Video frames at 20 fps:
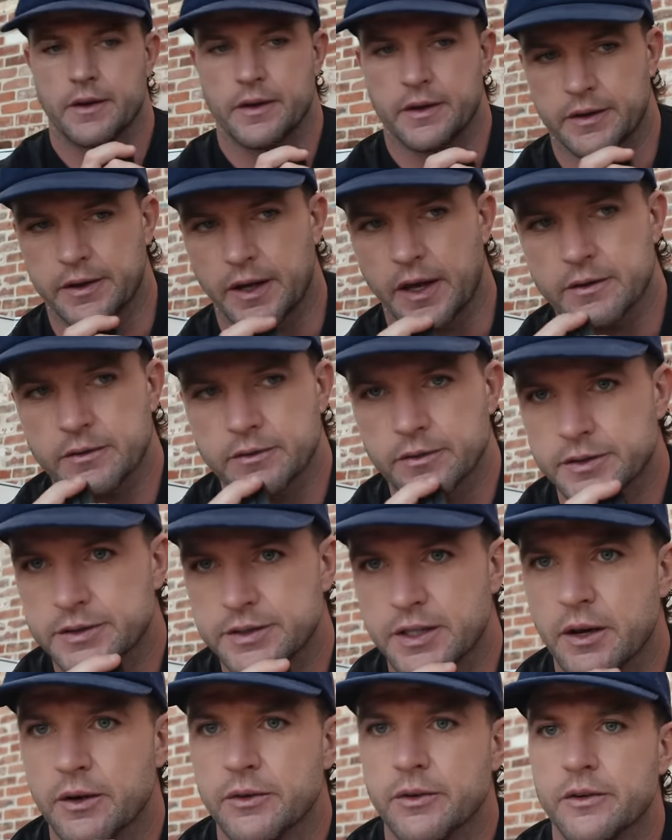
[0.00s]
Okay, what's
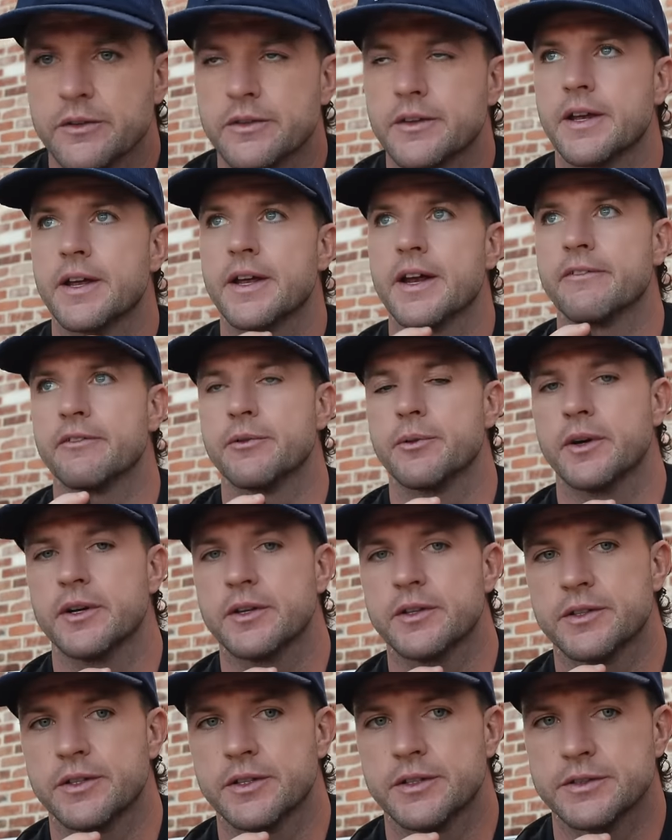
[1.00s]
going on,
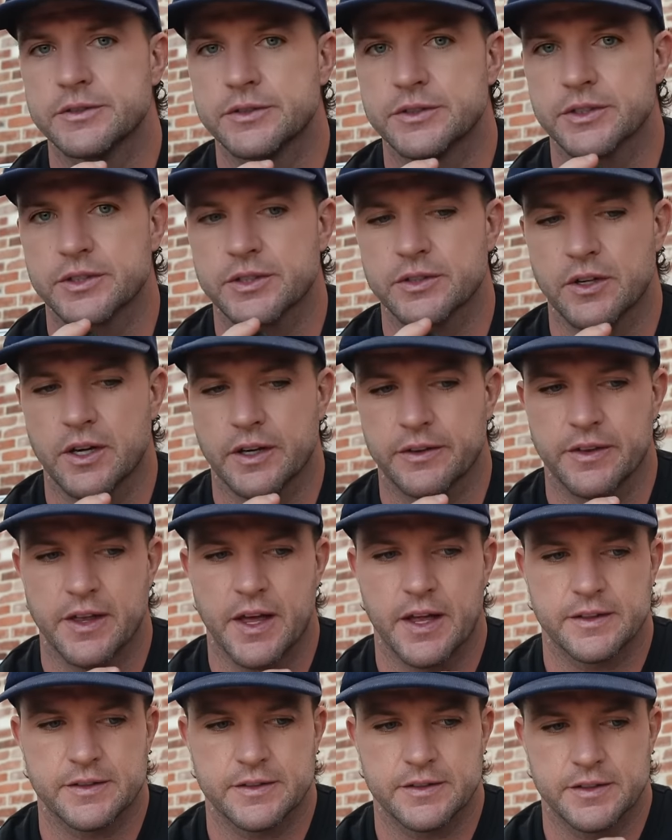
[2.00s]
everyone? Just like
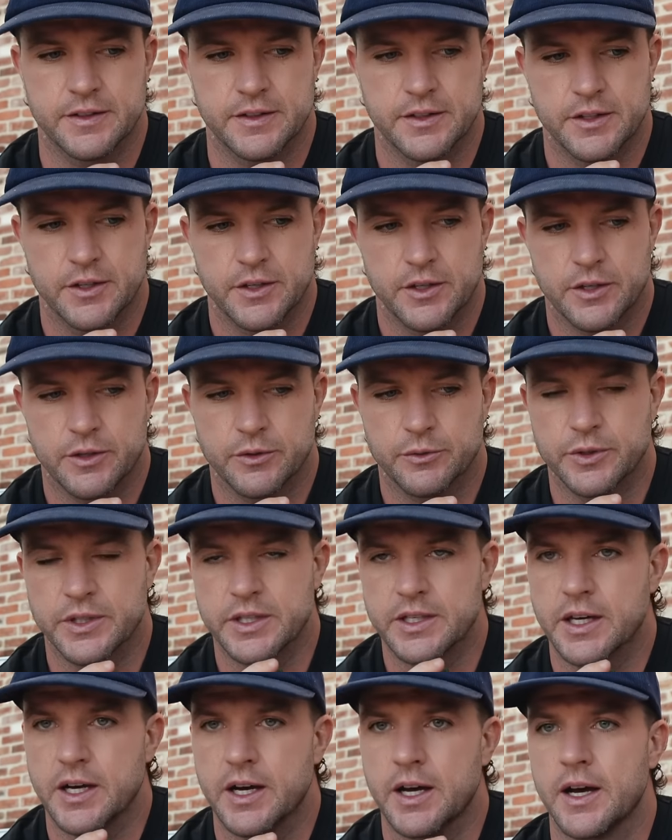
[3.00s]
that,
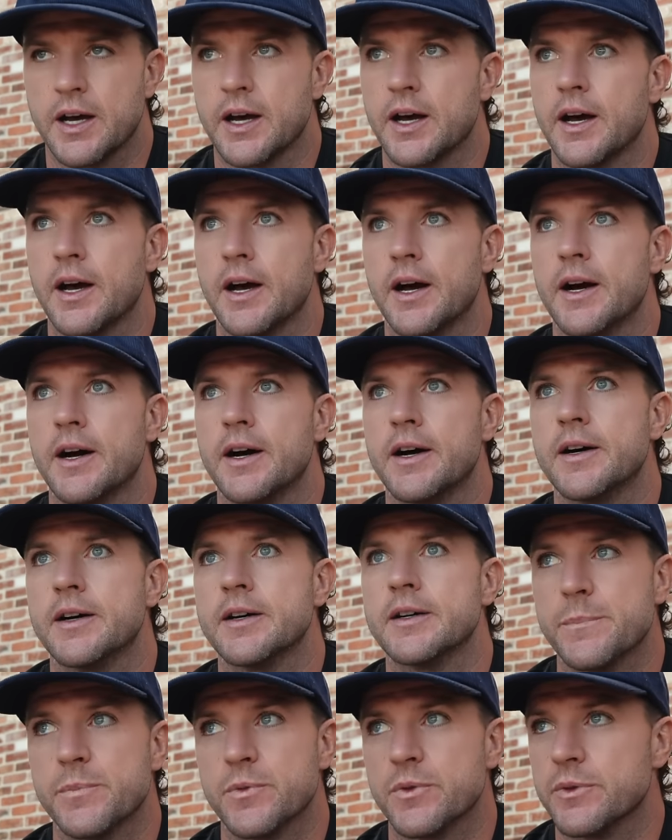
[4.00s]
we are...
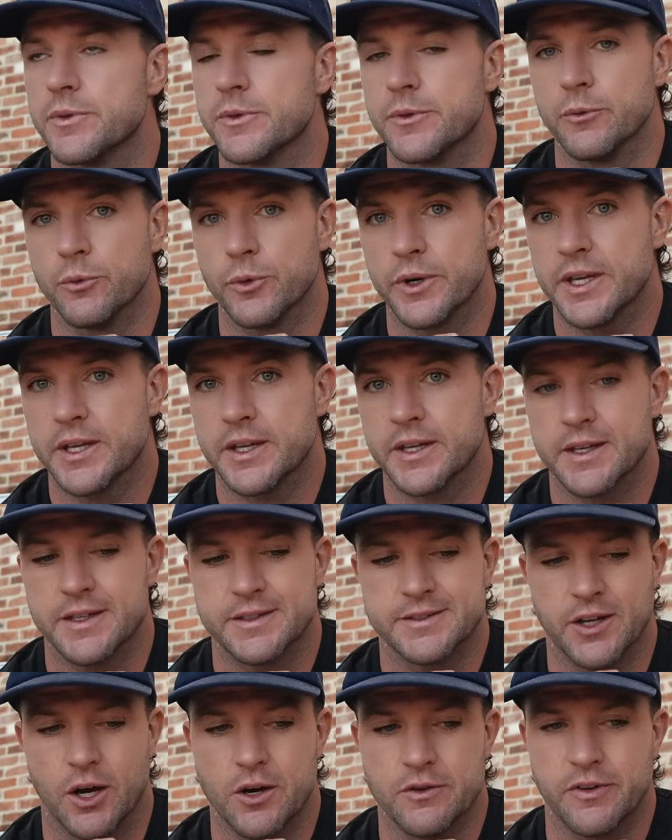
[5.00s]
the week
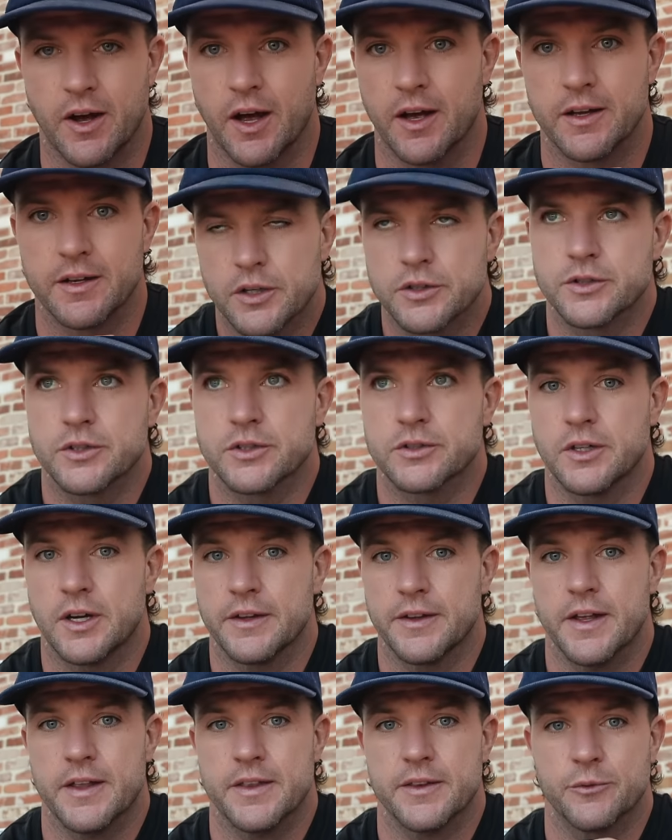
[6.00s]
is over. Just like
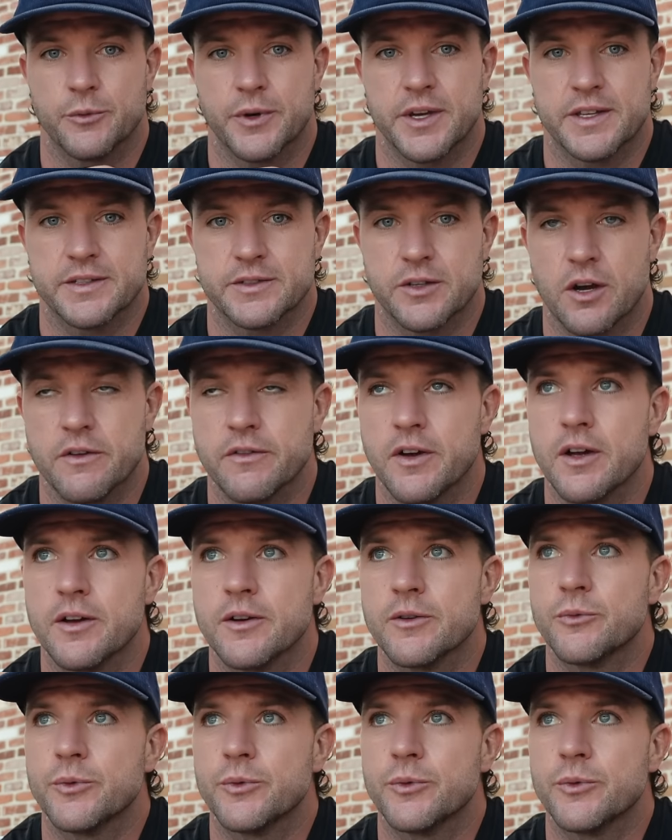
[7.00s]
that, the week's over.